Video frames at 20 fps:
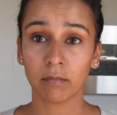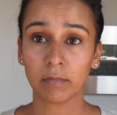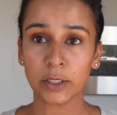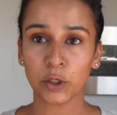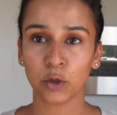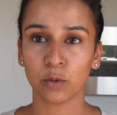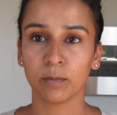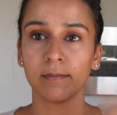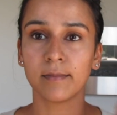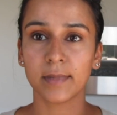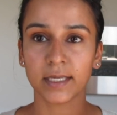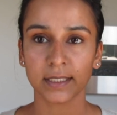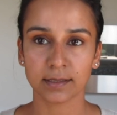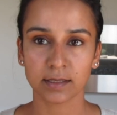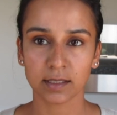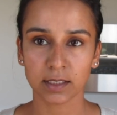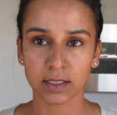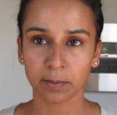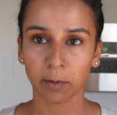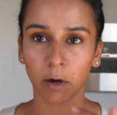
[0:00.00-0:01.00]
you
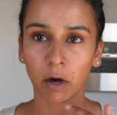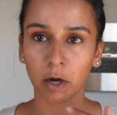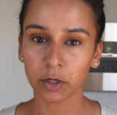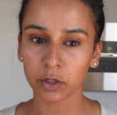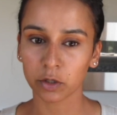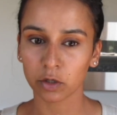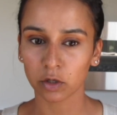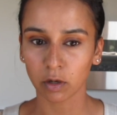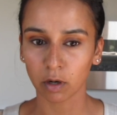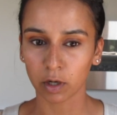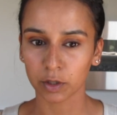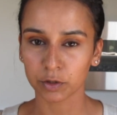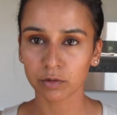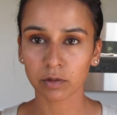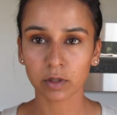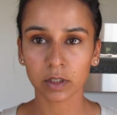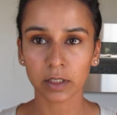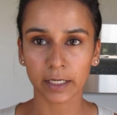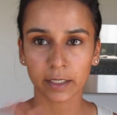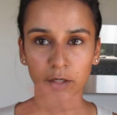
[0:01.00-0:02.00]
missed a spot in your
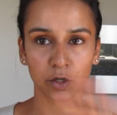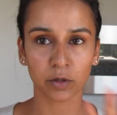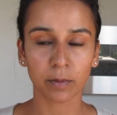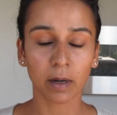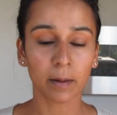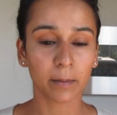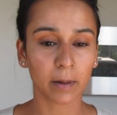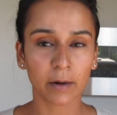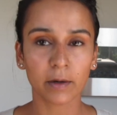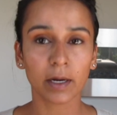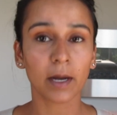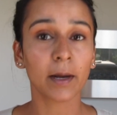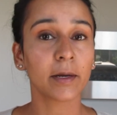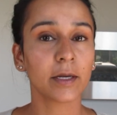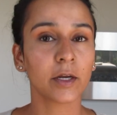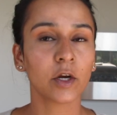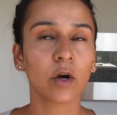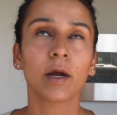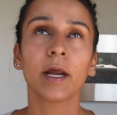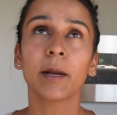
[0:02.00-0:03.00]
contour. Like, you
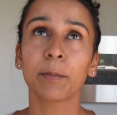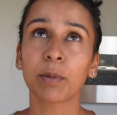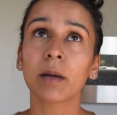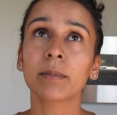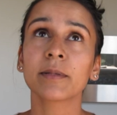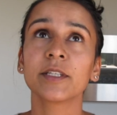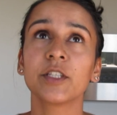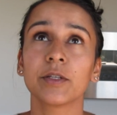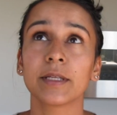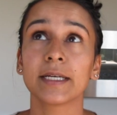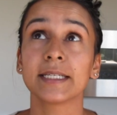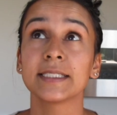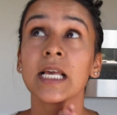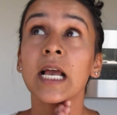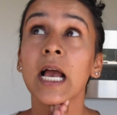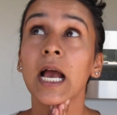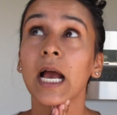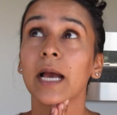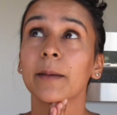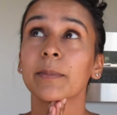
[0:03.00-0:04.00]
know, I'd probably do this.
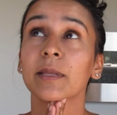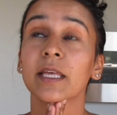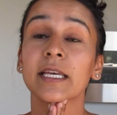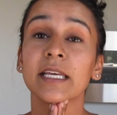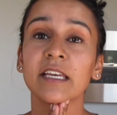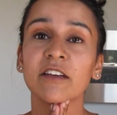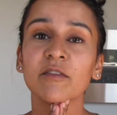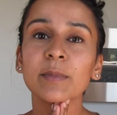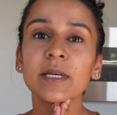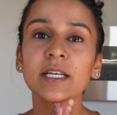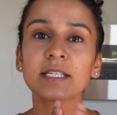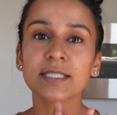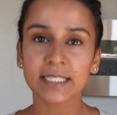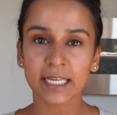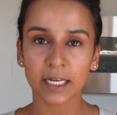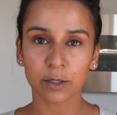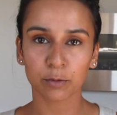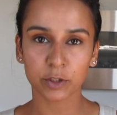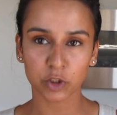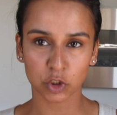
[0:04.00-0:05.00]
I'd be like, give me a
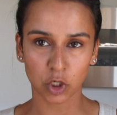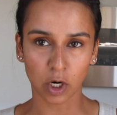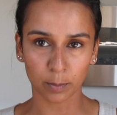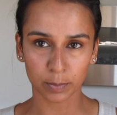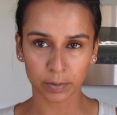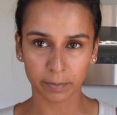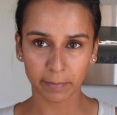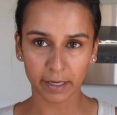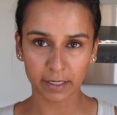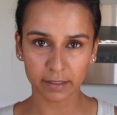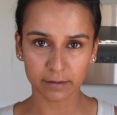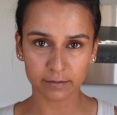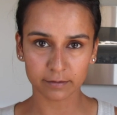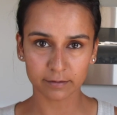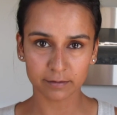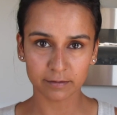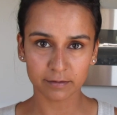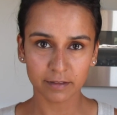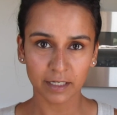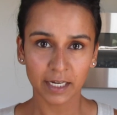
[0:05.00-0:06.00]
sandwich compliment.
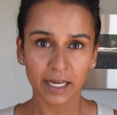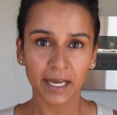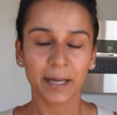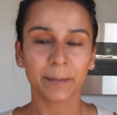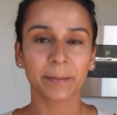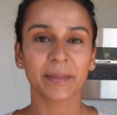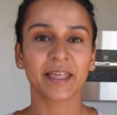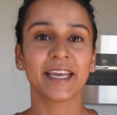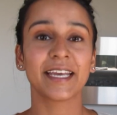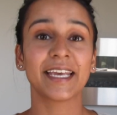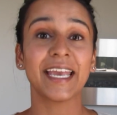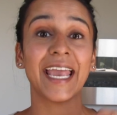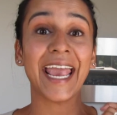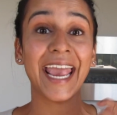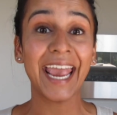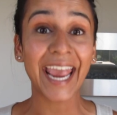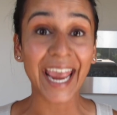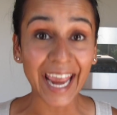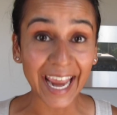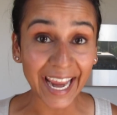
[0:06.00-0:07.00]
Like,
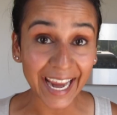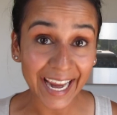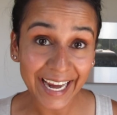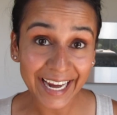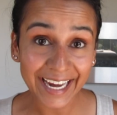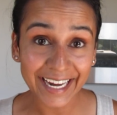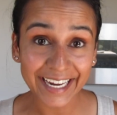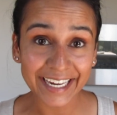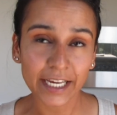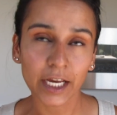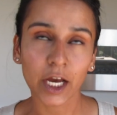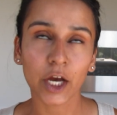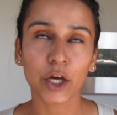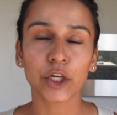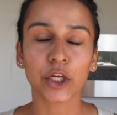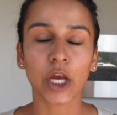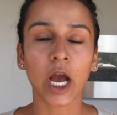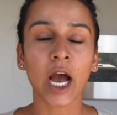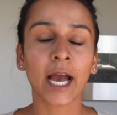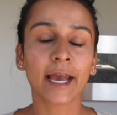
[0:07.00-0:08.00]
hey,
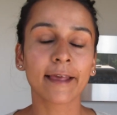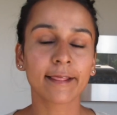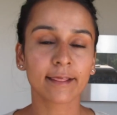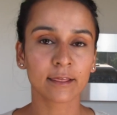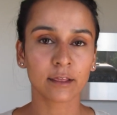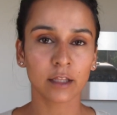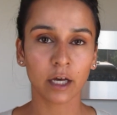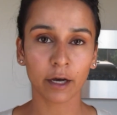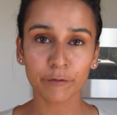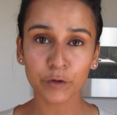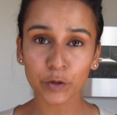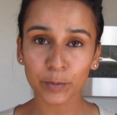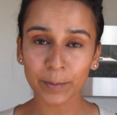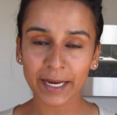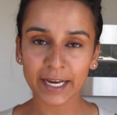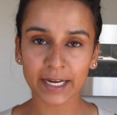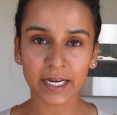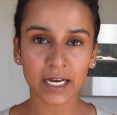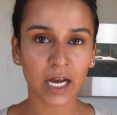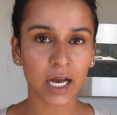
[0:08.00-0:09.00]
I love your
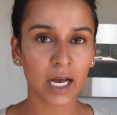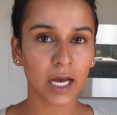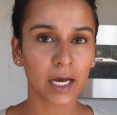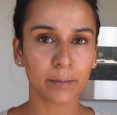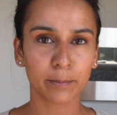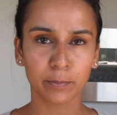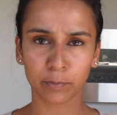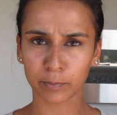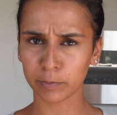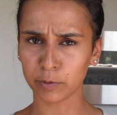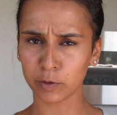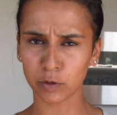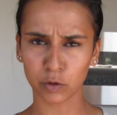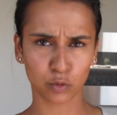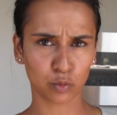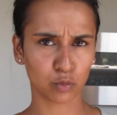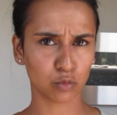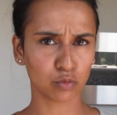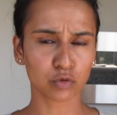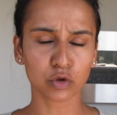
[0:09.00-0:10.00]
makeup.
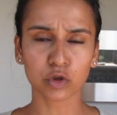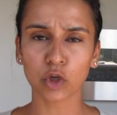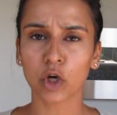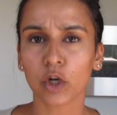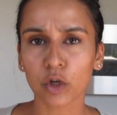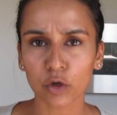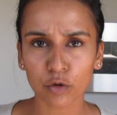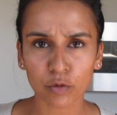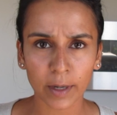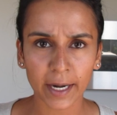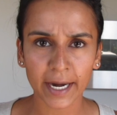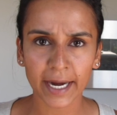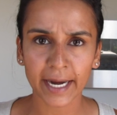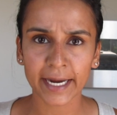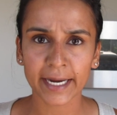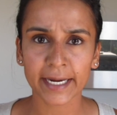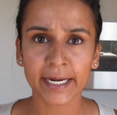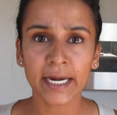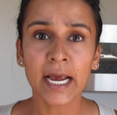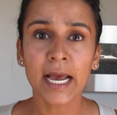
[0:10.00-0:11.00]
You look
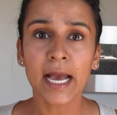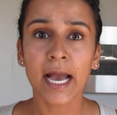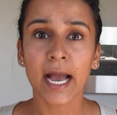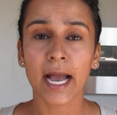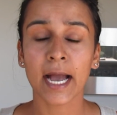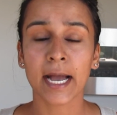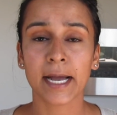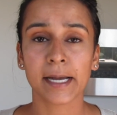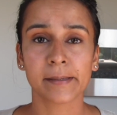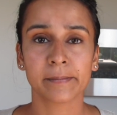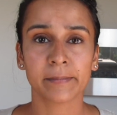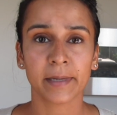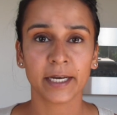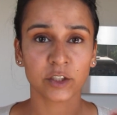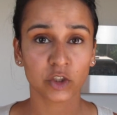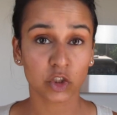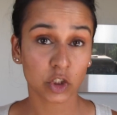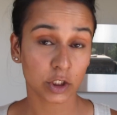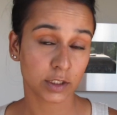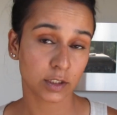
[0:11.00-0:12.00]
great. I
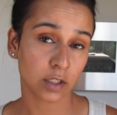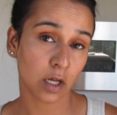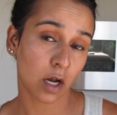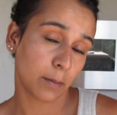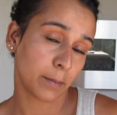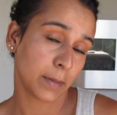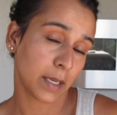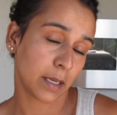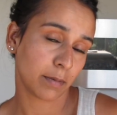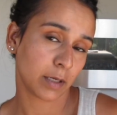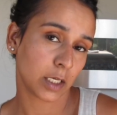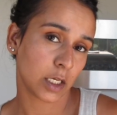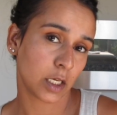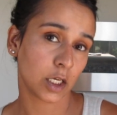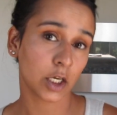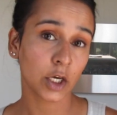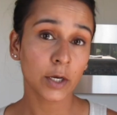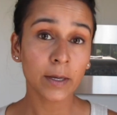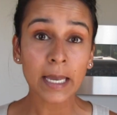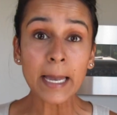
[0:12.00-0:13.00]
just thought
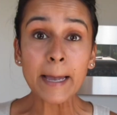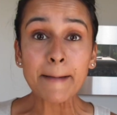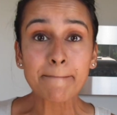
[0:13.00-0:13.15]
maybe